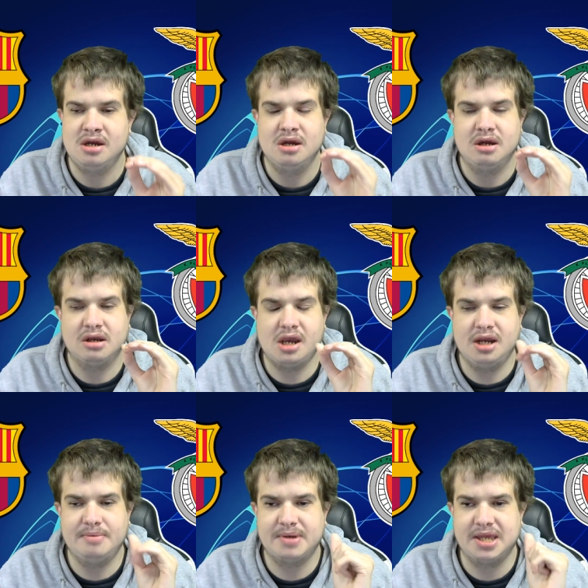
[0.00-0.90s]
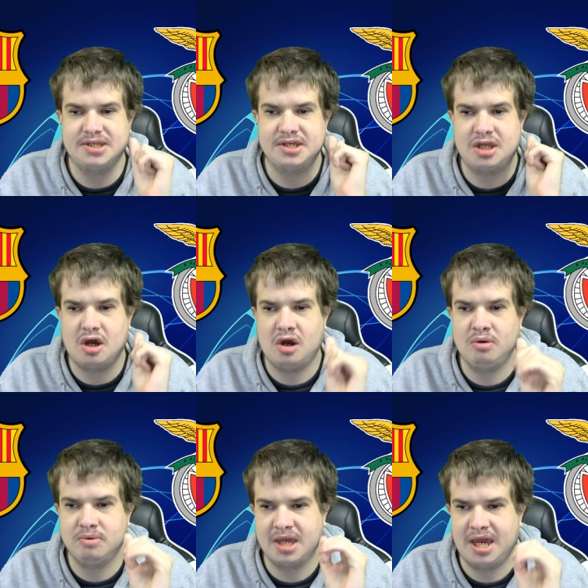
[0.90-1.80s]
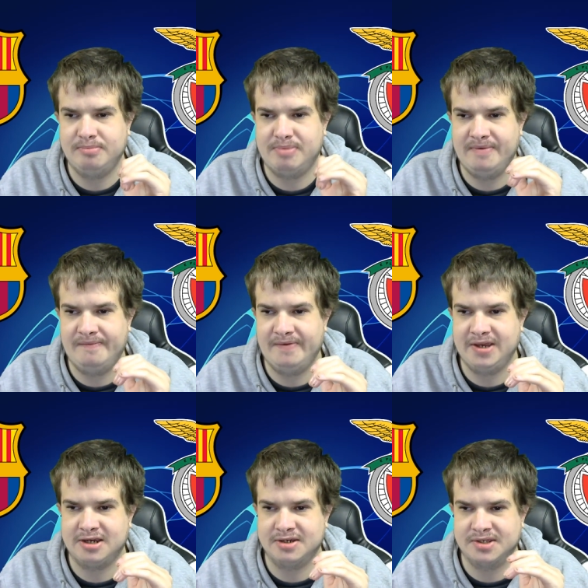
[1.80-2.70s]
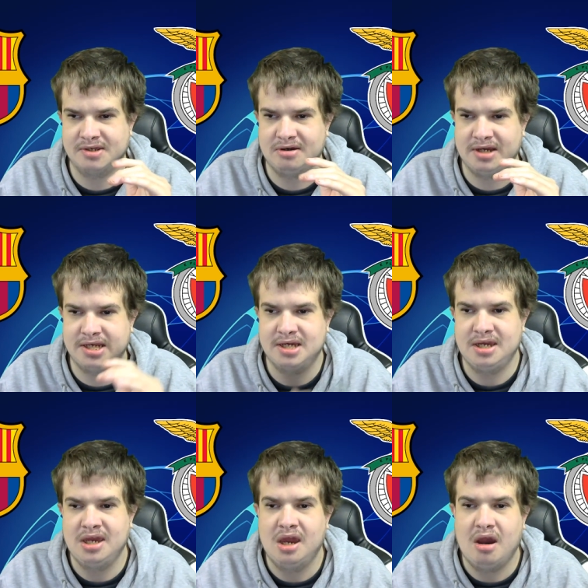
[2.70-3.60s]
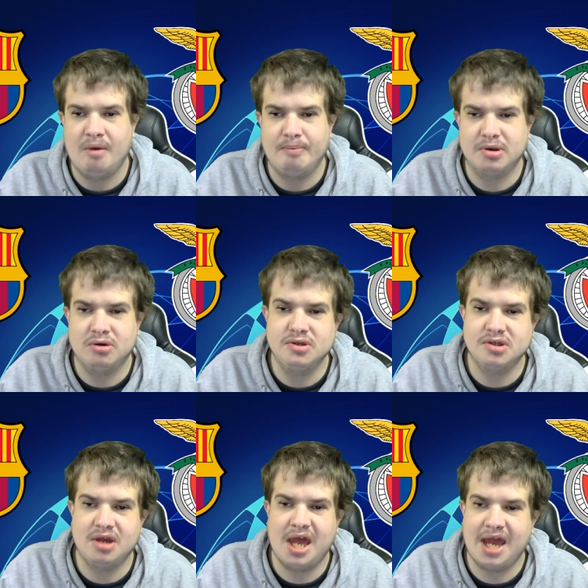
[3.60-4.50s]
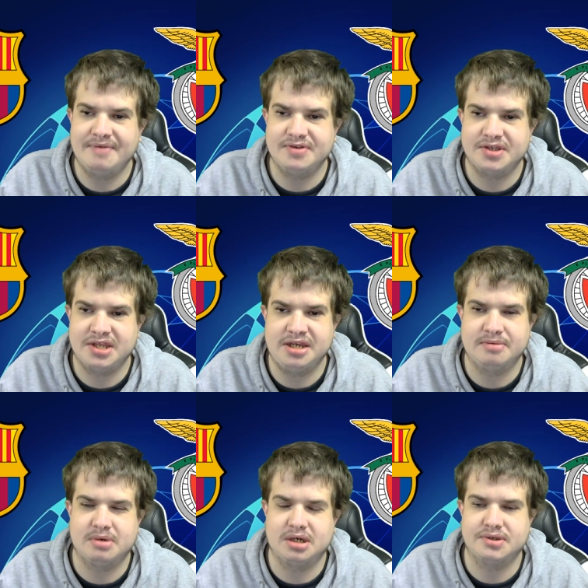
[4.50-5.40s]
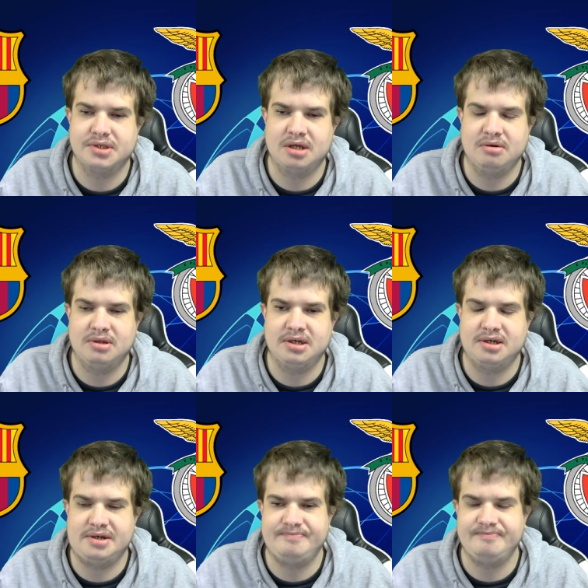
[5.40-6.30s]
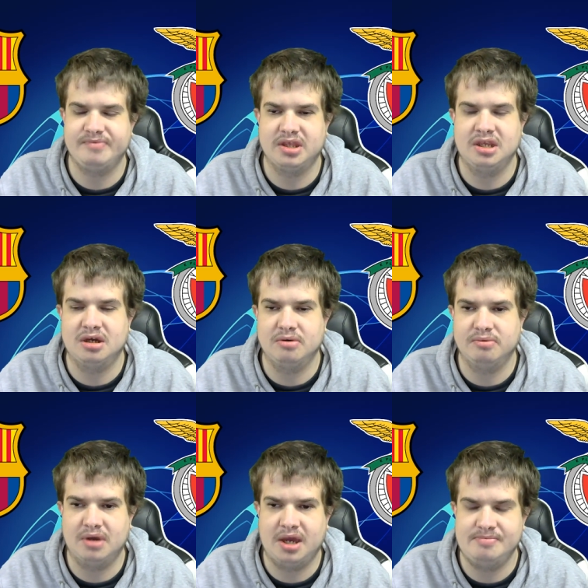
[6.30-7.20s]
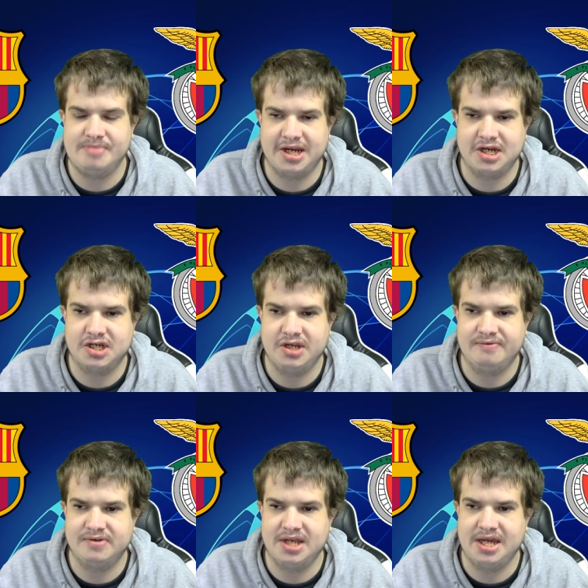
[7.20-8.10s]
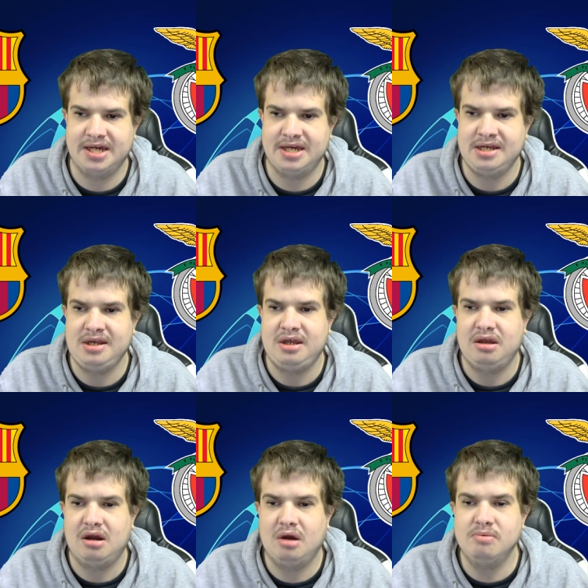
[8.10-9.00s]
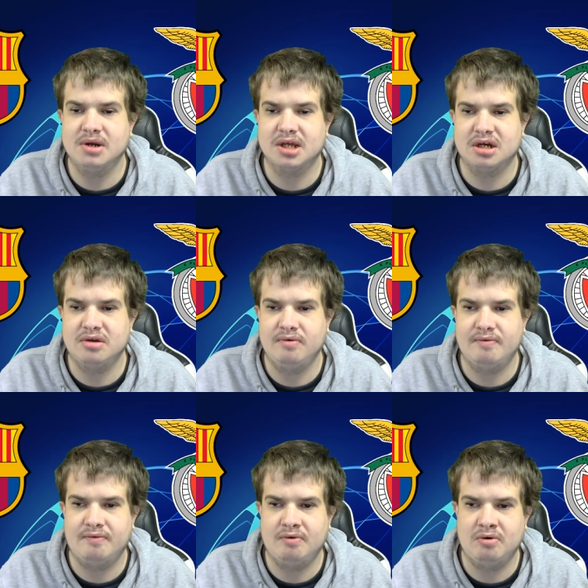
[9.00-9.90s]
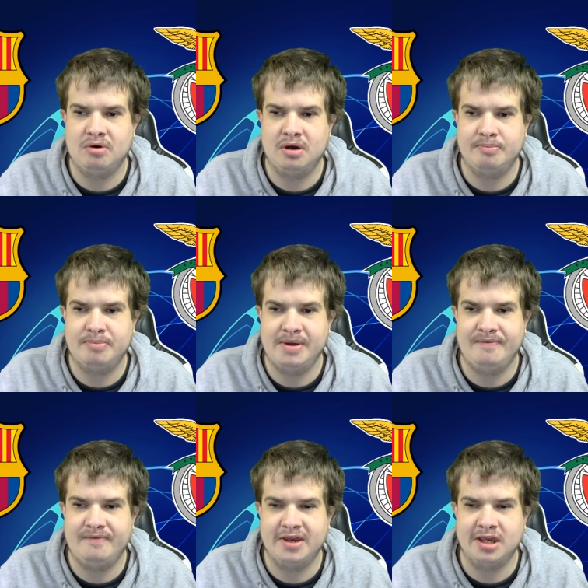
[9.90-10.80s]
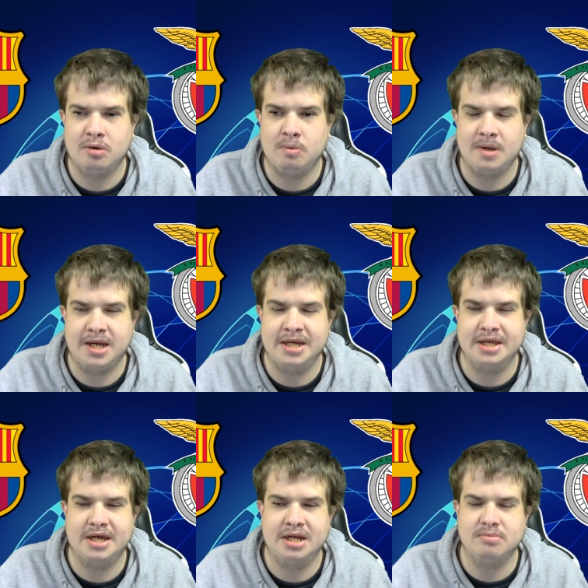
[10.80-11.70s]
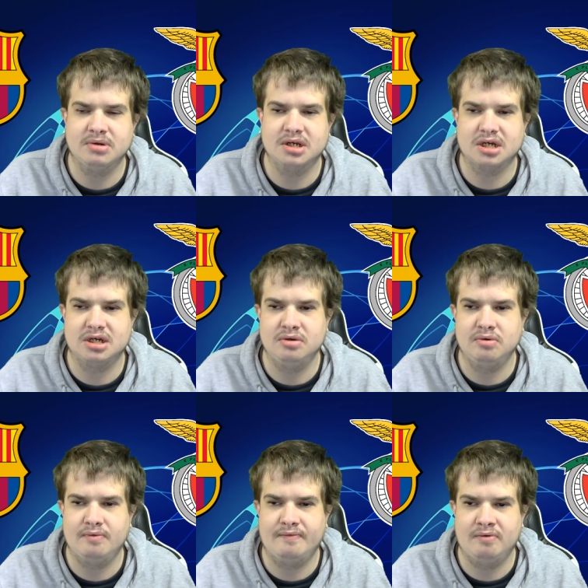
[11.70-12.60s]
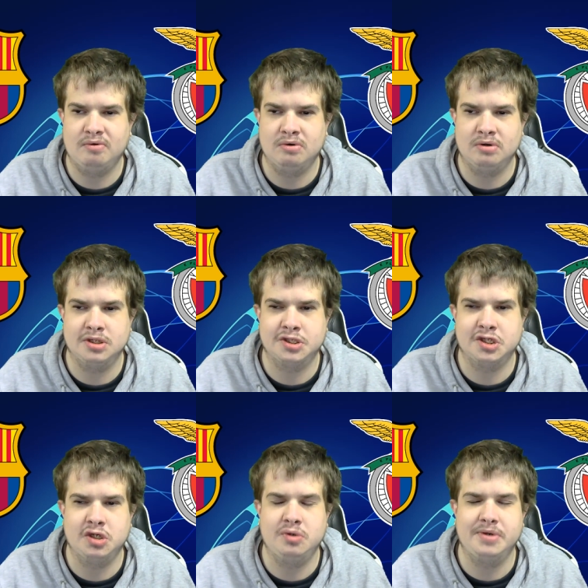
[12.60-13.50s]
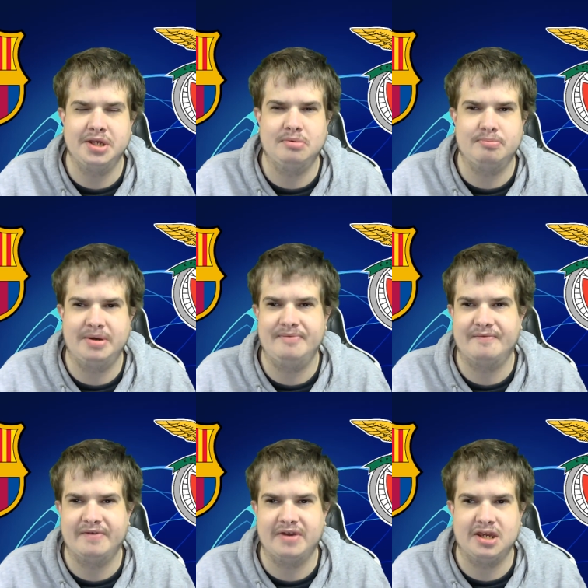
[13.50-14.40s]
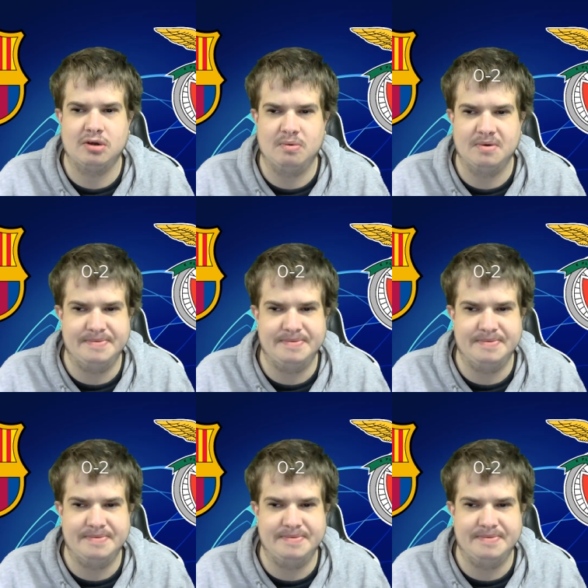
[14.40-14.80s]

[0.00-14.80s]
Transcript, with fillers: Going up against an okay Benfica side. Because I haven't seen the Barcelona, you know, uh, makeshift yet, I'm going to go for a Benfica win, and I'm going to go for a 2 0 Benfica win.